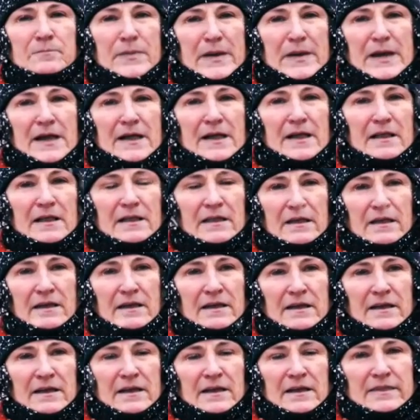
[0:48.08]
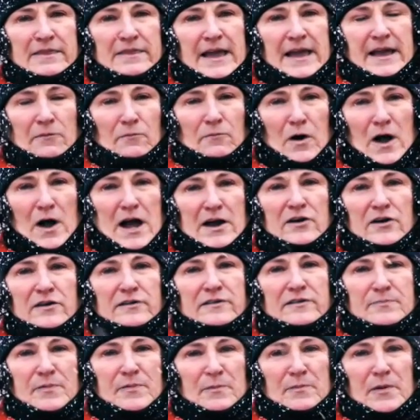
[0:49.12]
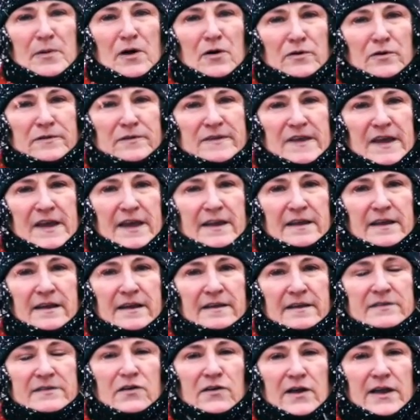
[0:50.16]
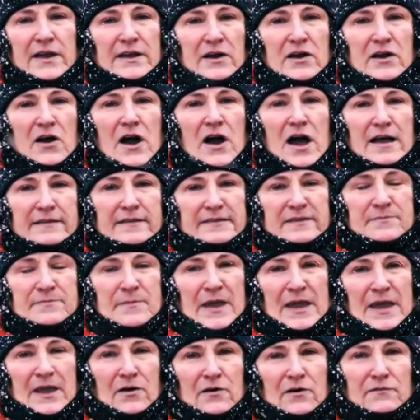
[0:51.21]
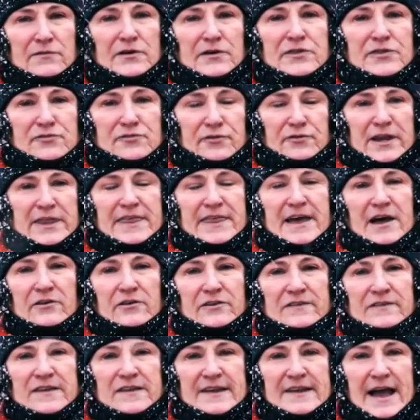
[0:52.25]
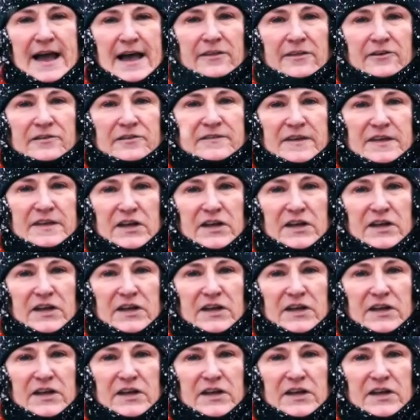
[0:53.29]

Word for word: bill that Walker's proposing is going to cost me over $3,000 a